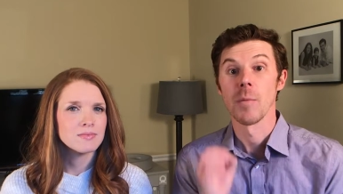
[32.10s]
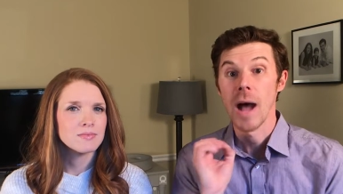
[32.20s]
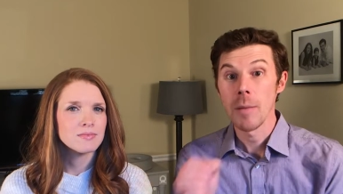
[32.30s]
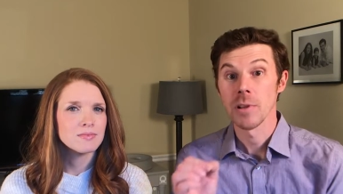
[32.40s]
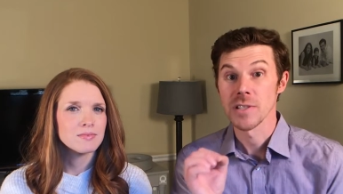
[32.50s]

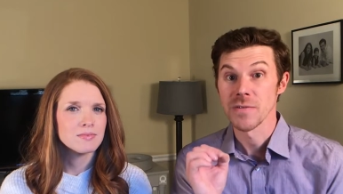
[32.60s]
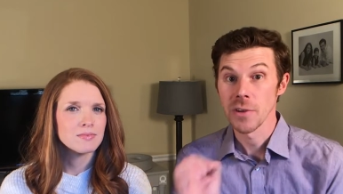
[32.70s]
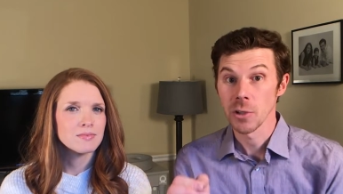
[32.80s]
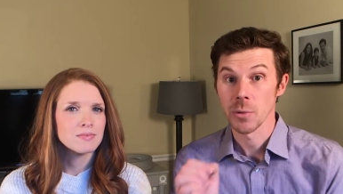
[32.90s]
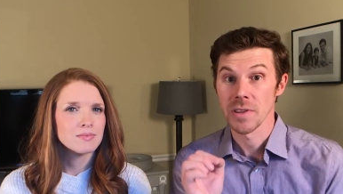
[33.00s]
Speaker 1: Bible is
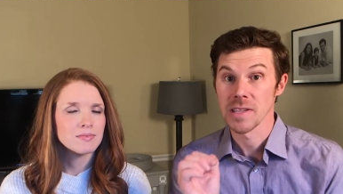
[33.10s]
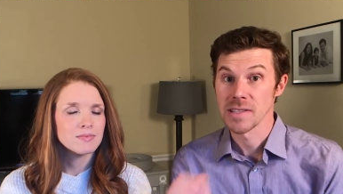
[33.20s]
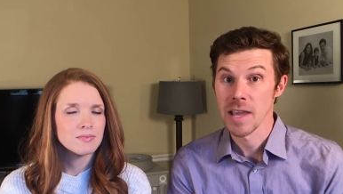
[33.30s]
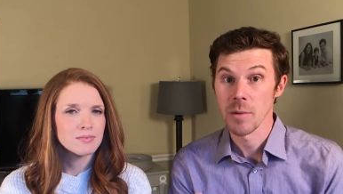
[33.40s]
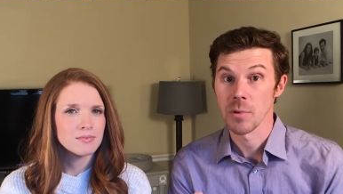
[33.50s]
filled with
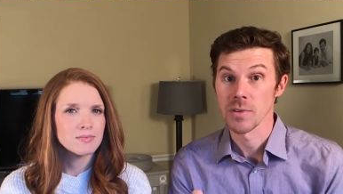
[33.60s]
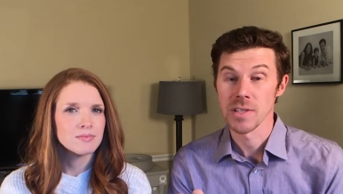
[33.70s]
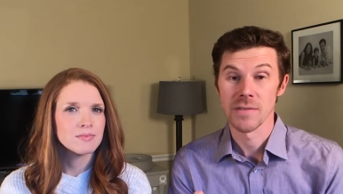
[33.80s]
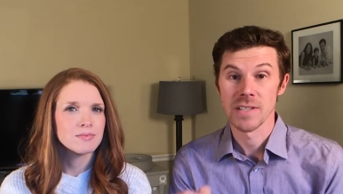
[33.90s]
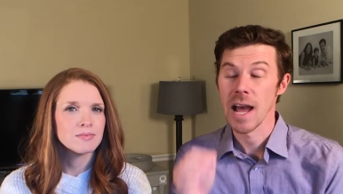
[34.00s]

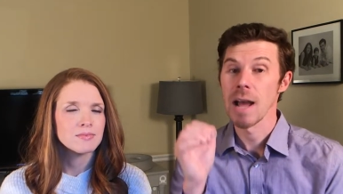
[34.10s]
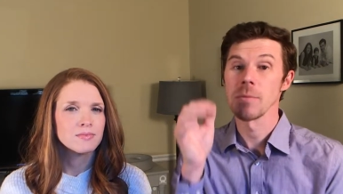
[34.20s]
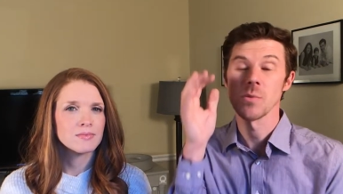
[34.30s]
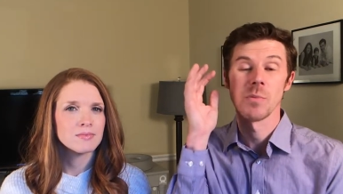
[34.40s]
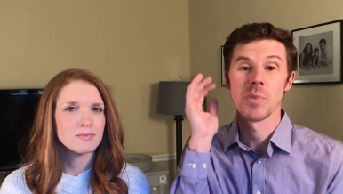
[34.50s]
examples of
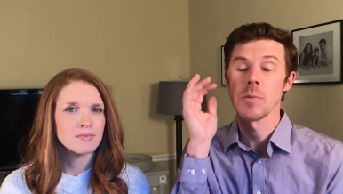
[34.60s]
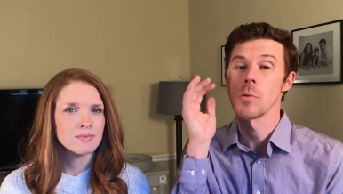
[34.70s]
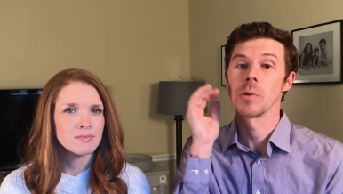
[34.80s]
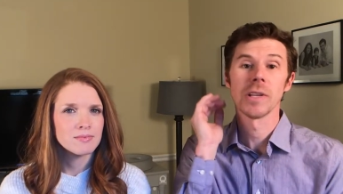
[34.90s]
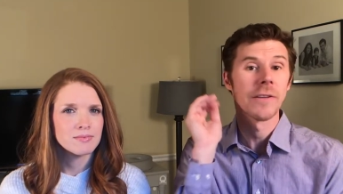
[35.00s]
times when
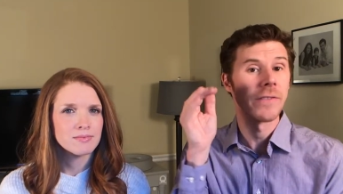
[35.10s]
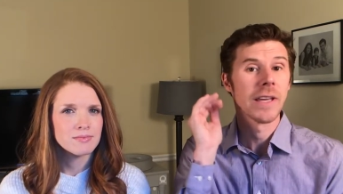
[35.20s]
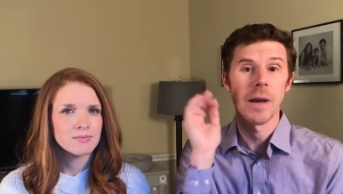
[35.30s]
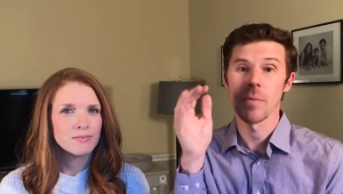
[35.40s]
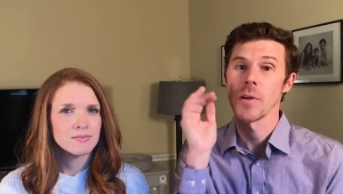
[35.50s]
people were
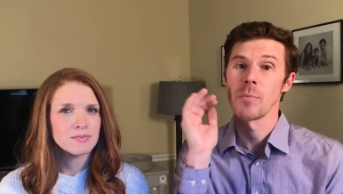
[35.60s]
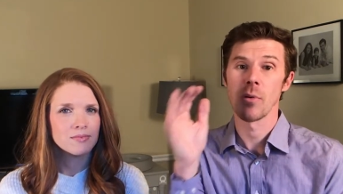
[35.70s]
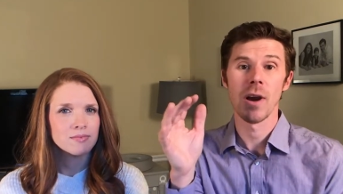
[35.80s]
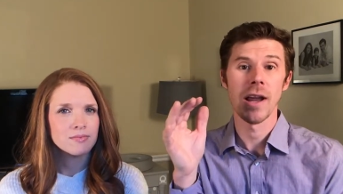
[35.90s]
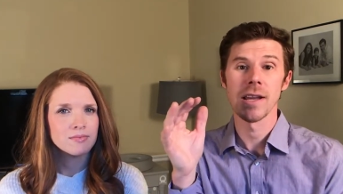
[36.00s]
lifting up their
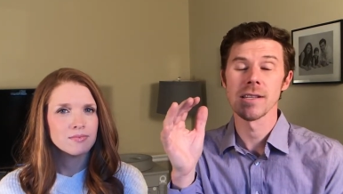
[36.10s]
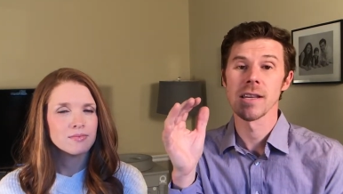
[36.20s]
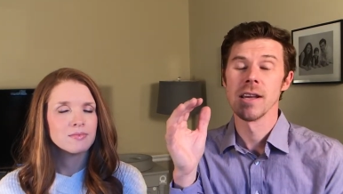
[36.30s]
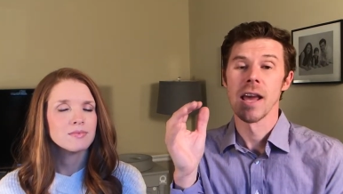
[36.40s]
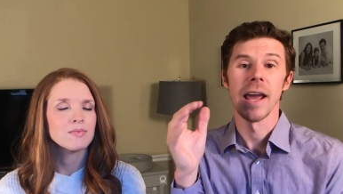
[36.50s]

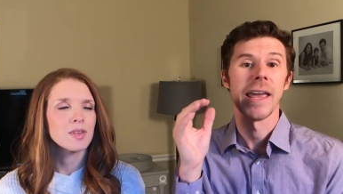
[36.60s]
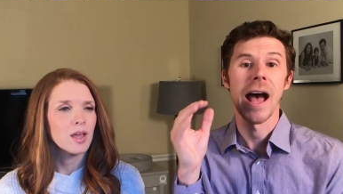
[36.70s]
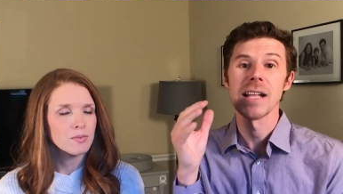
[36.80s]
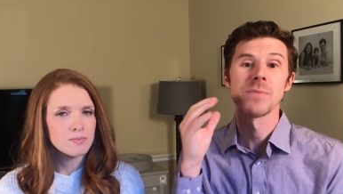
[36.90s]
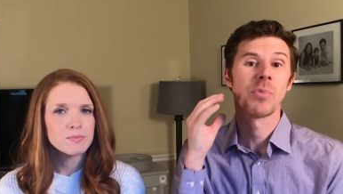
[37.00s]
praise and
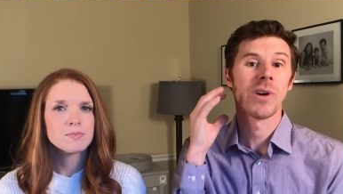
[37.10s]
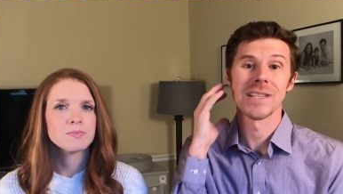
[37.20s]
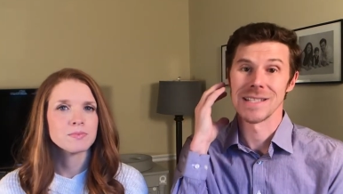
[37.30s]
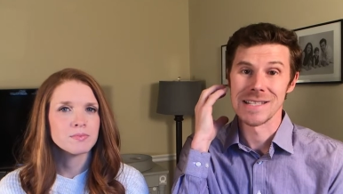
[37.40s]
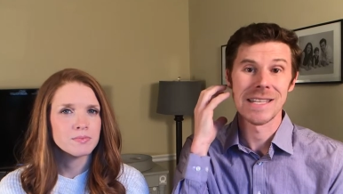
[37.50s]
God's
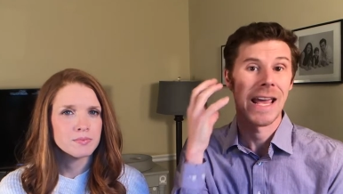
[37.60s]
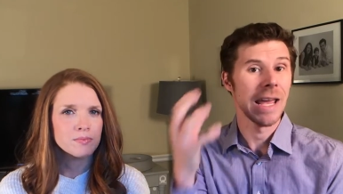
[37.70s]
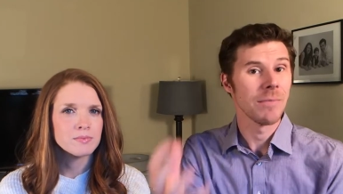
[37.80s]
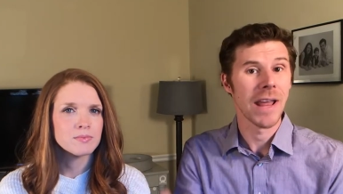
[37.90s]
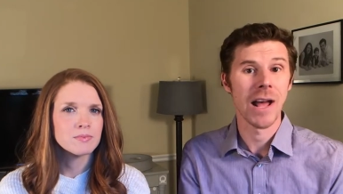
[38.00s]
presence
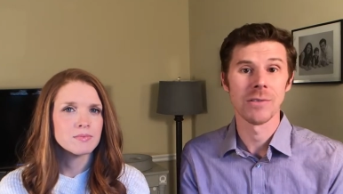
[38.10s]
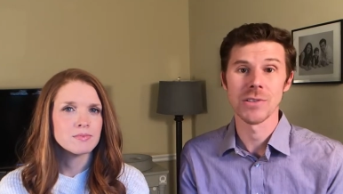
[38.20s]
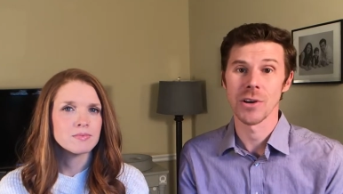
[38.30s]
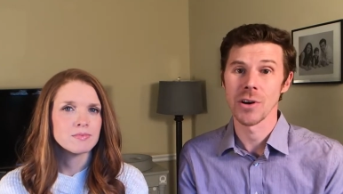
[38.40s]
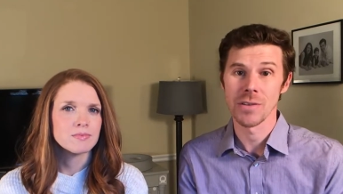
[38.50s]
came down
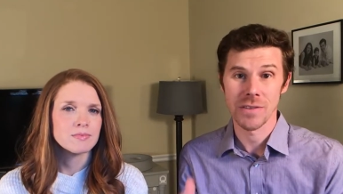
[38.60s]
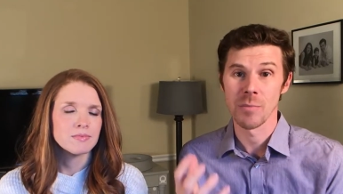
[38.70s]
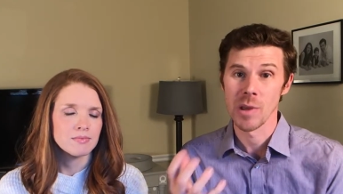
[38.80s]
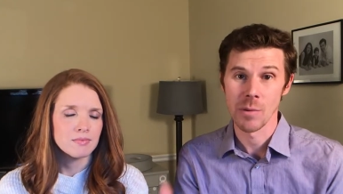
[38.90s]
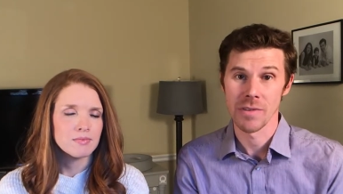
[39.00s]
to earth
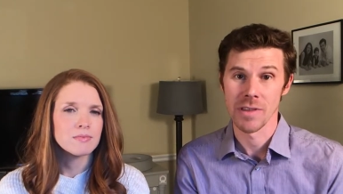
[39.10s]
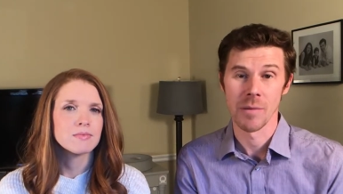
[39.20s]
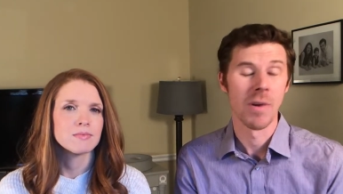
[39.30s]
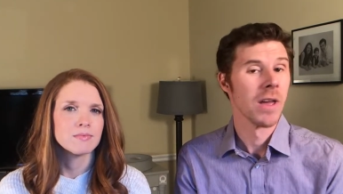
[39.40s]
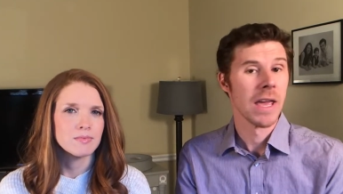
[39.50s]
to be with
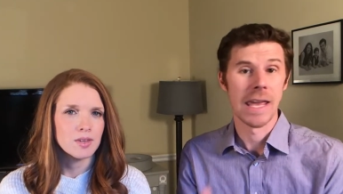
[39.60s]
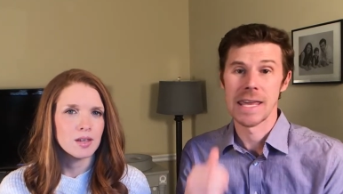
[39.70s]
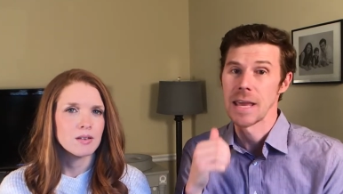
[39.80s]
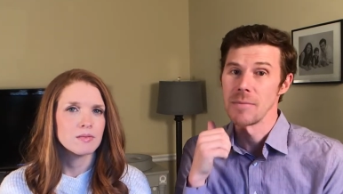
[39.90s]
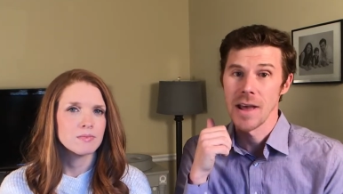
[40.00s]
them.
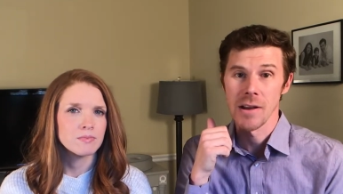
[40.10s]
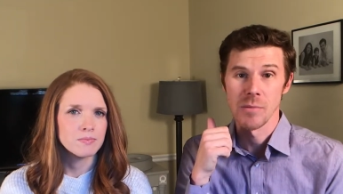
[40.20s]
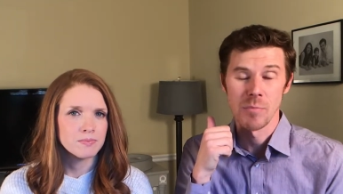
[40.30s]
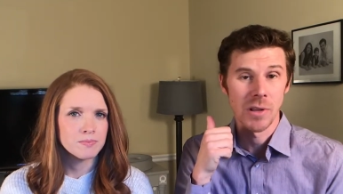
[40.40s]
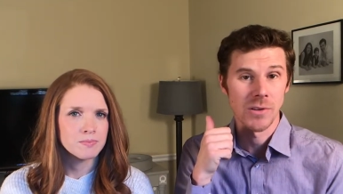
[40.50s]
He came
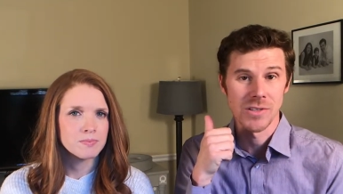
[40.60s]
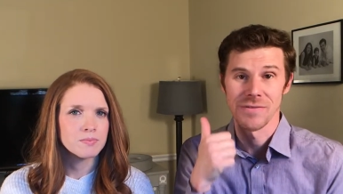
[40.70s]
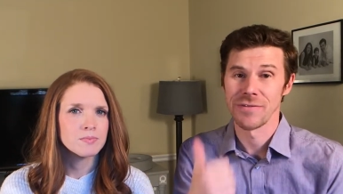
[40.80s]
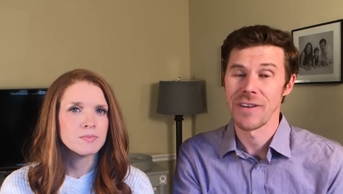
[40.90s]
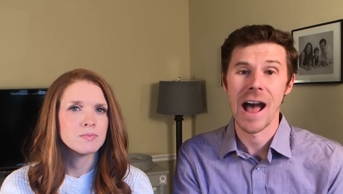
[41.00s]
down in pillars
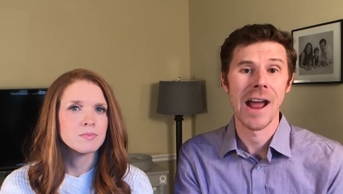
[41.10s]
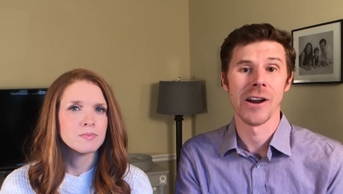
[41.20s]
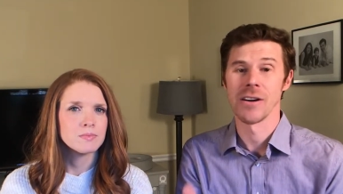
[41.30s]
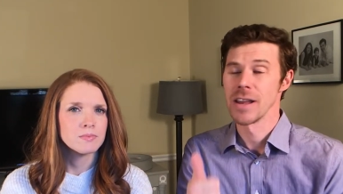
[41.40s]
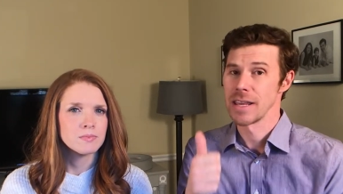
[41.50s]
of
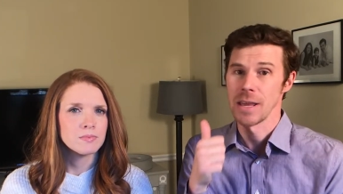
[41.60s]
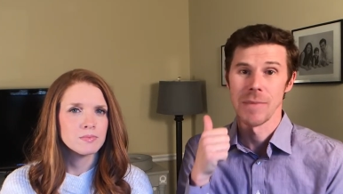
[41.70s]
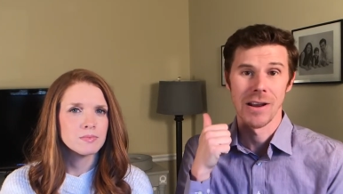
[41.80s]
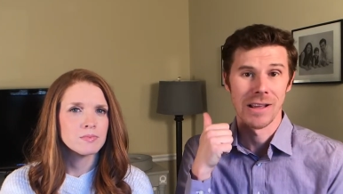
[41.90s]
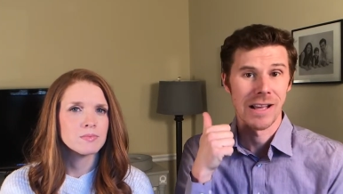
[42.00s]
fire,
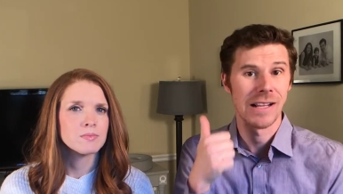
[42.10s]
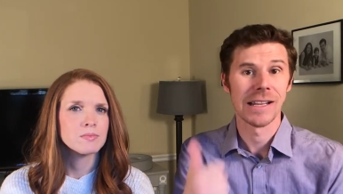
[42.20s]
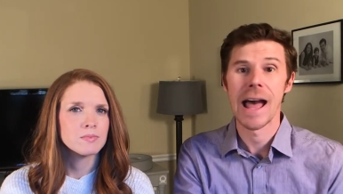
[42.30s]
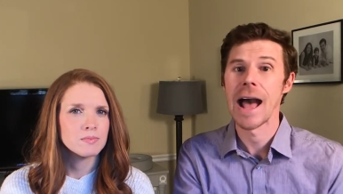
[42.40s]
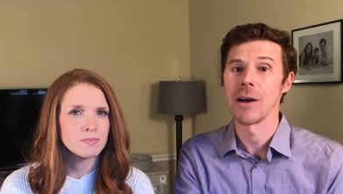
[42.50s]
came down in
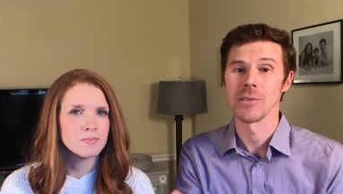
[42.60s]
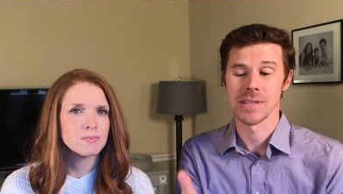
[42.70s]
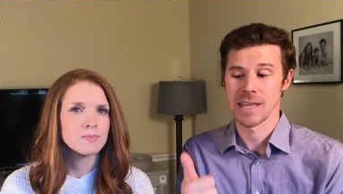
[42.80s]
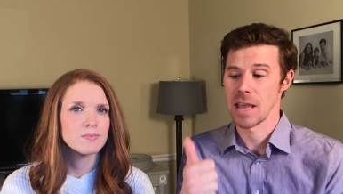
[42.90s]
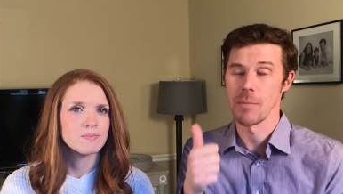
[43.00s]

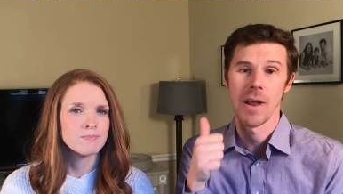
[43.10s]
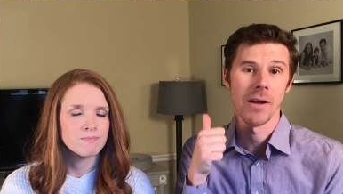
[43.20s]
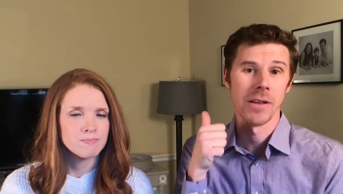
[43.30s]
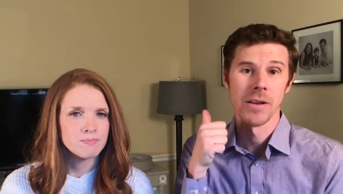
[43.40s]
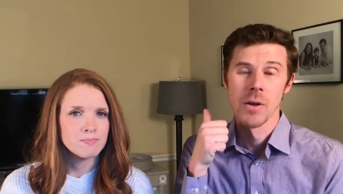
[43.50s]
clouds, He came
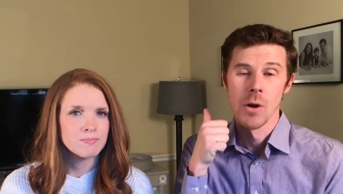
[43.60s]
down in